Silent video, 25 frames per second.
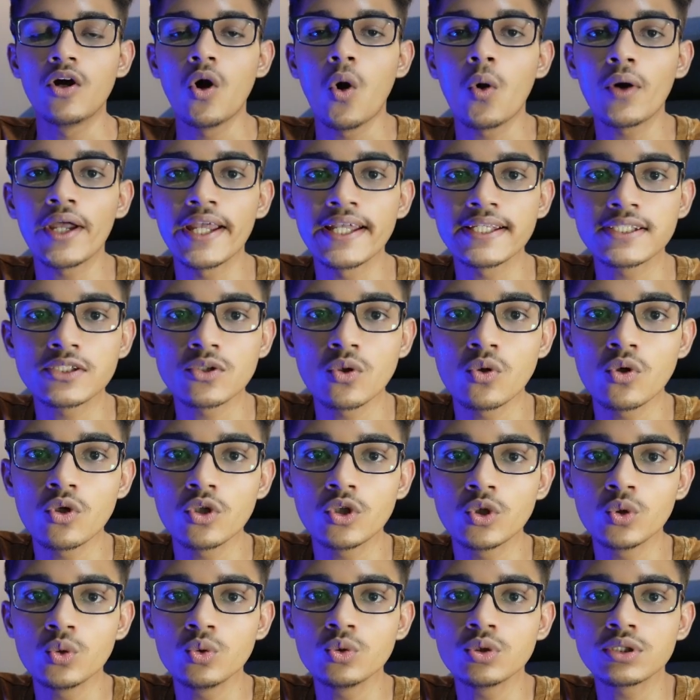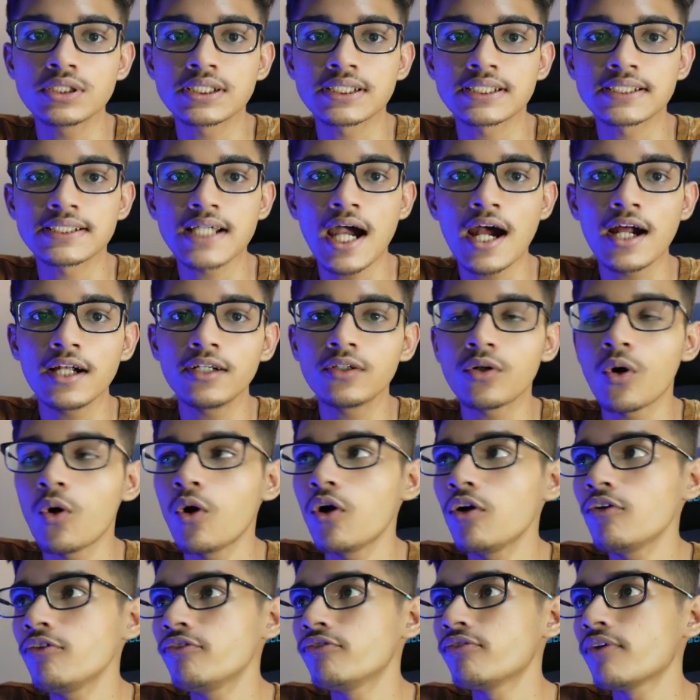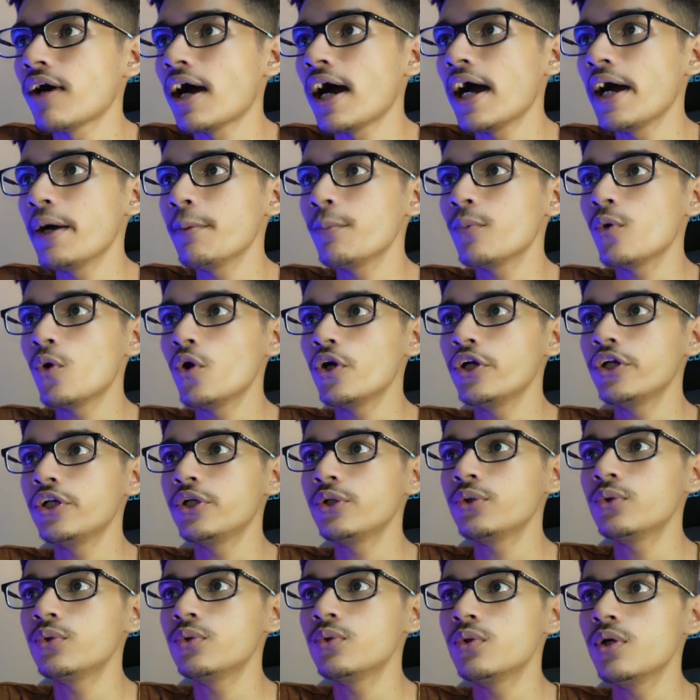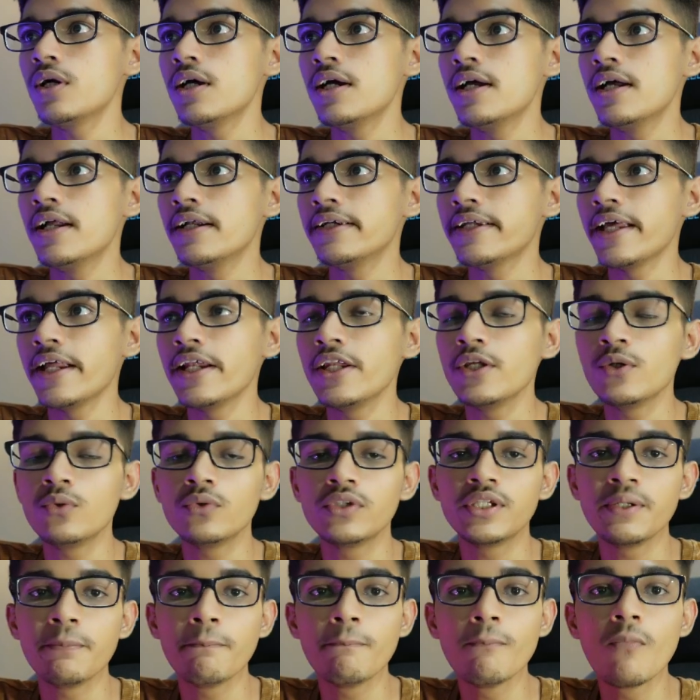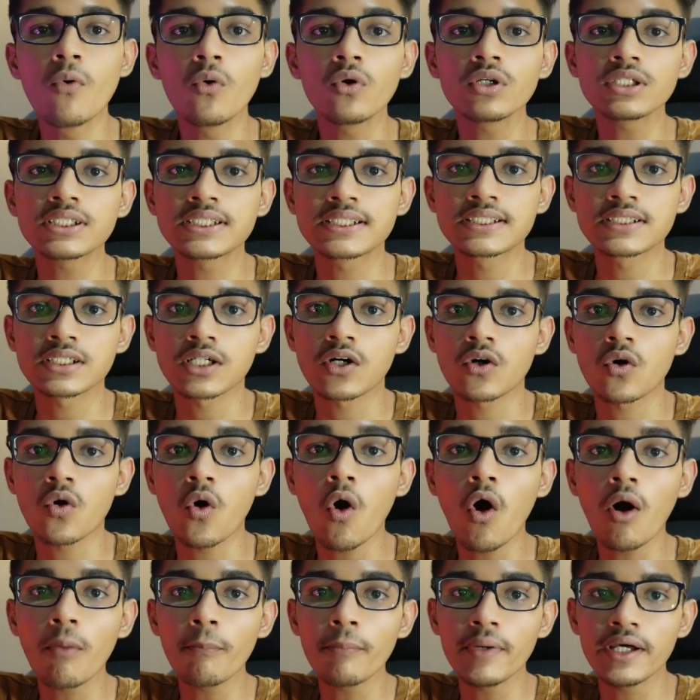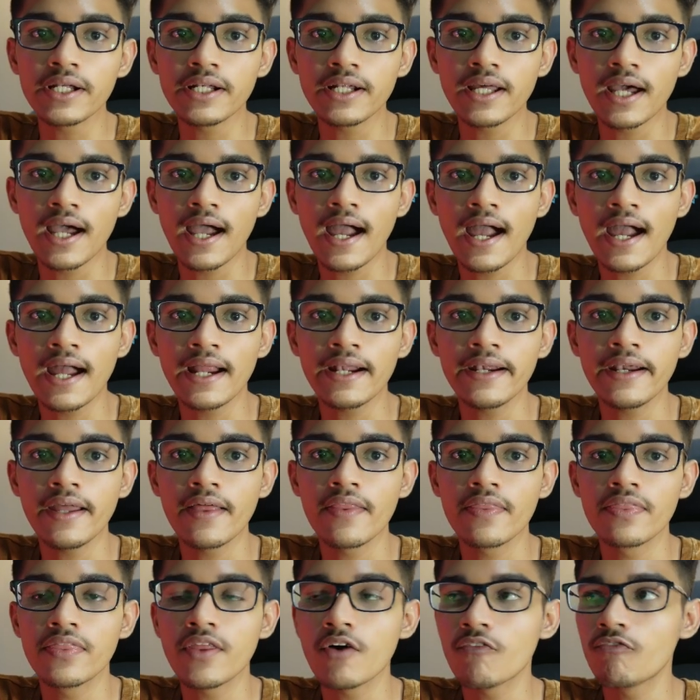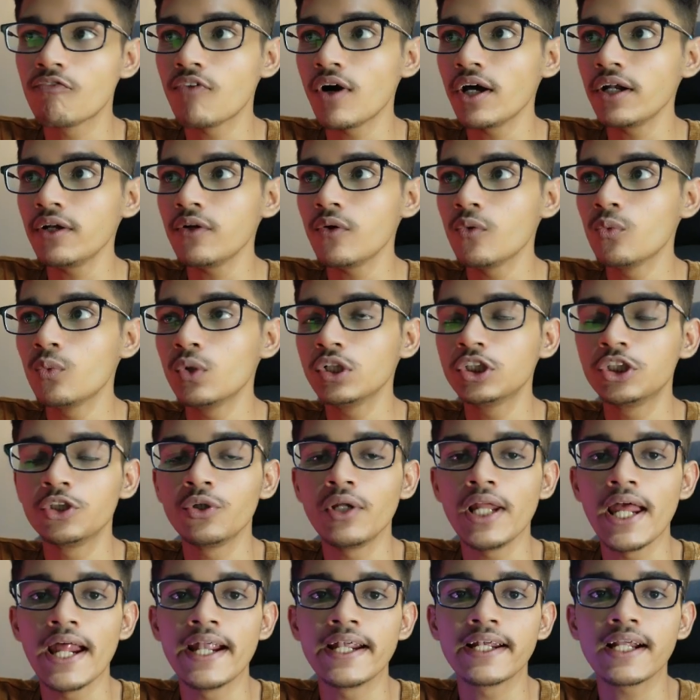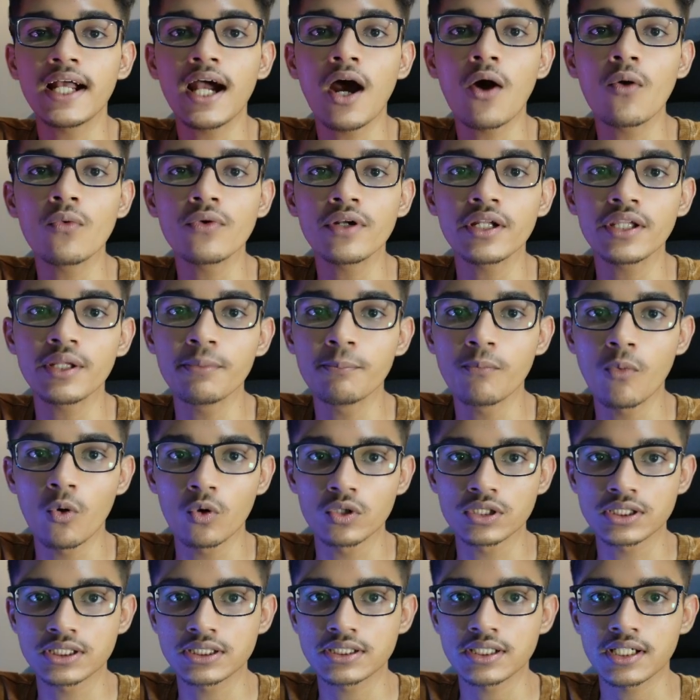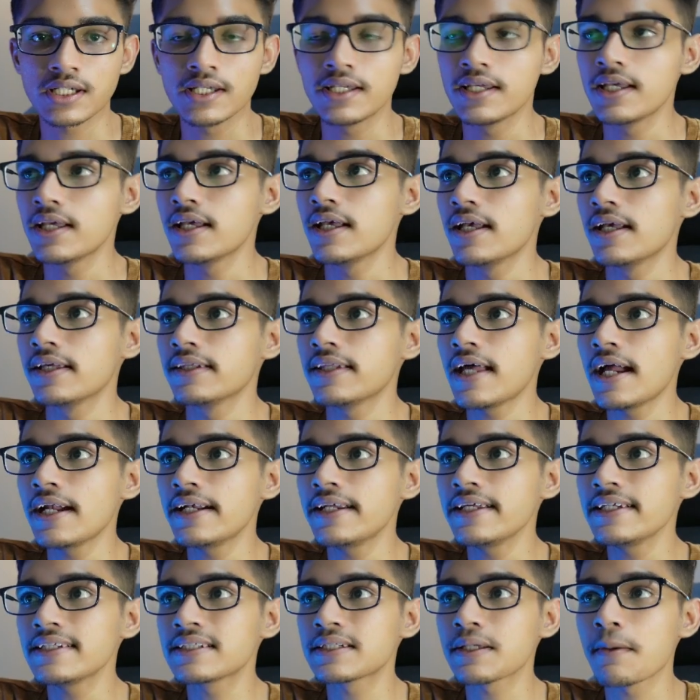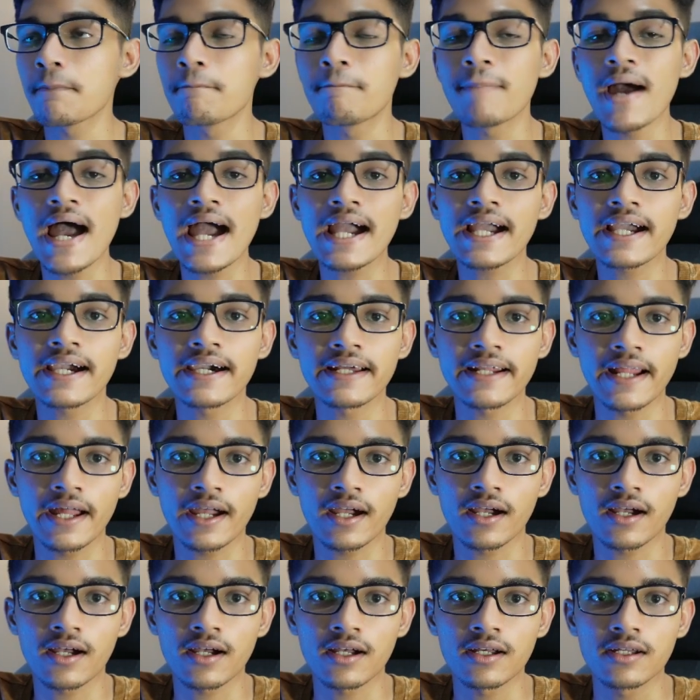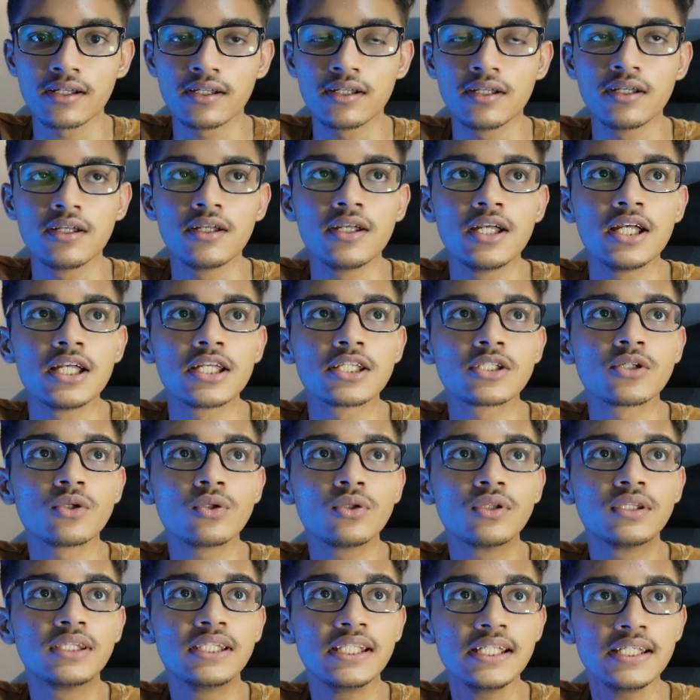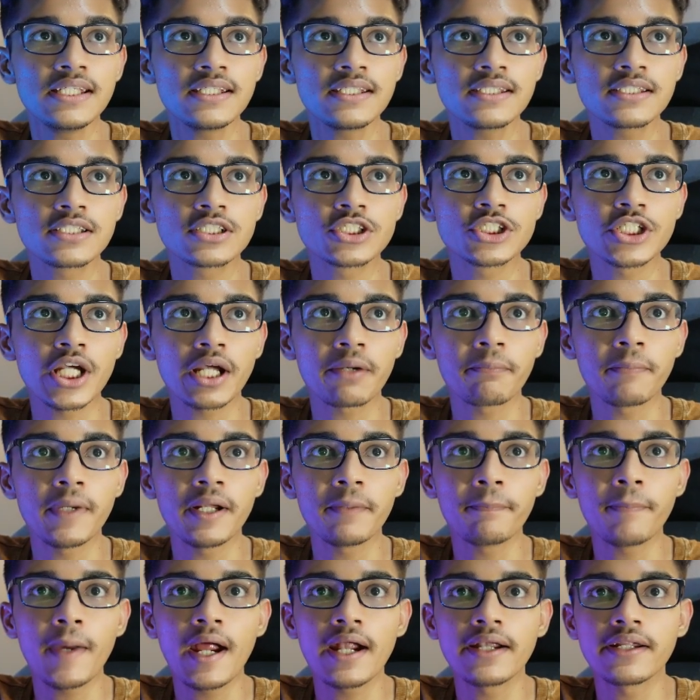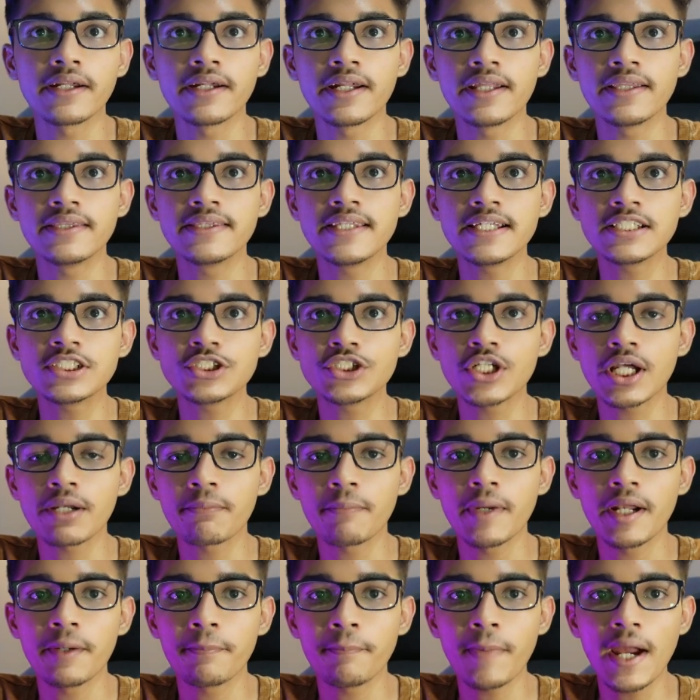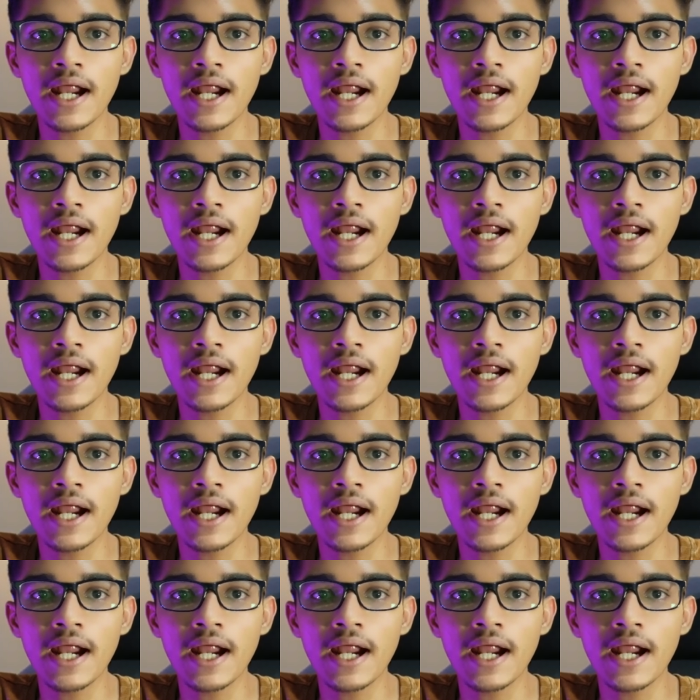Okay, so to start off, I am going to tell you the most common and the one which you'll encounter the most. That is back rank. So this checkmate pattern, in this checkmate